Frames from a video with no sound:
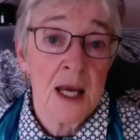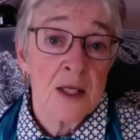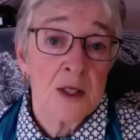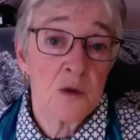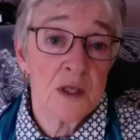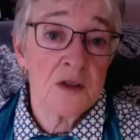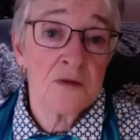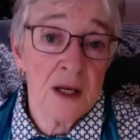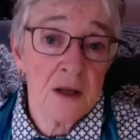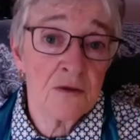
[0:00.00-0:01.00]
so this
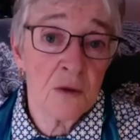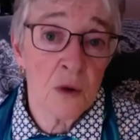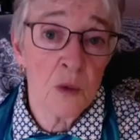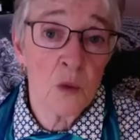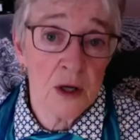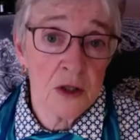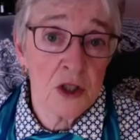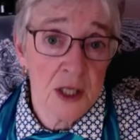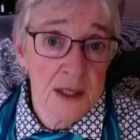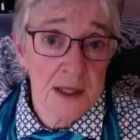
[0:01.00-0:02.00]
fight for water
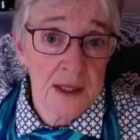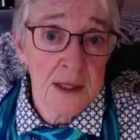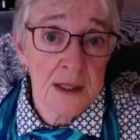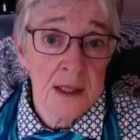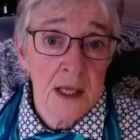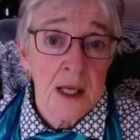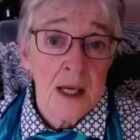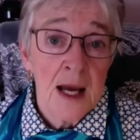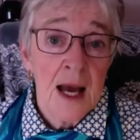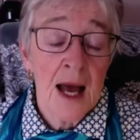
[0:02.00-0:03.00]
justice
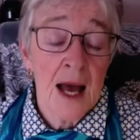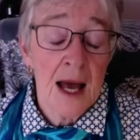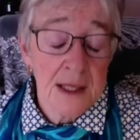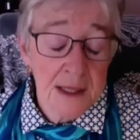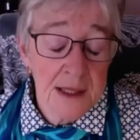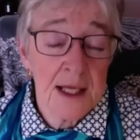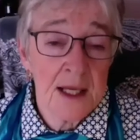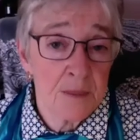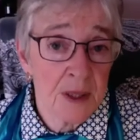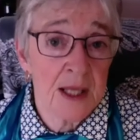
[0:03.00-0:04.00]
has to
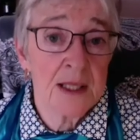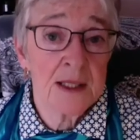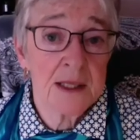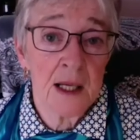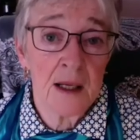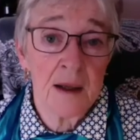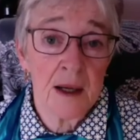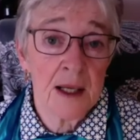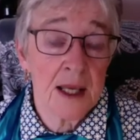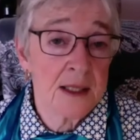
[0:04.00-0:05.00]
take place uh,
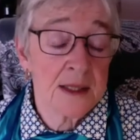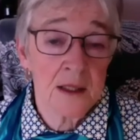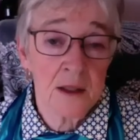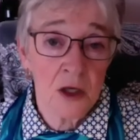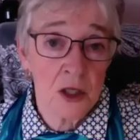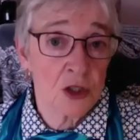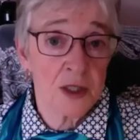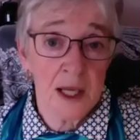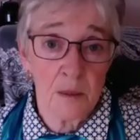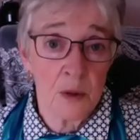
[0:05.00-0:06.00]
against a larger
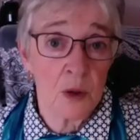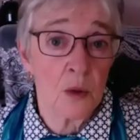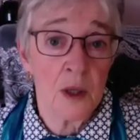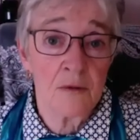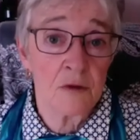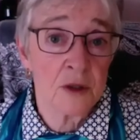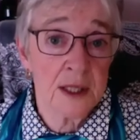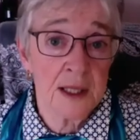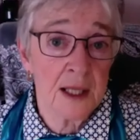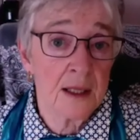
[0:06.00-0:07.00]
tableau of
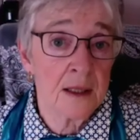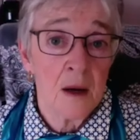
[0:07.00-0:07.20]
looking at